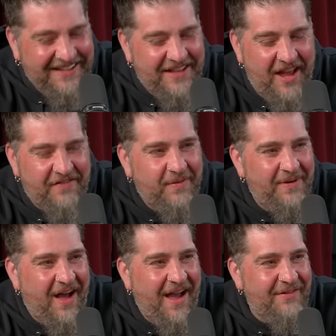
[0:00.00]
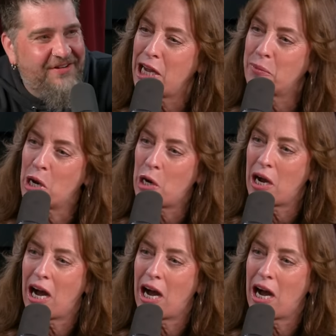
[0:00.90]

Now you're from I'm an Irish below, family.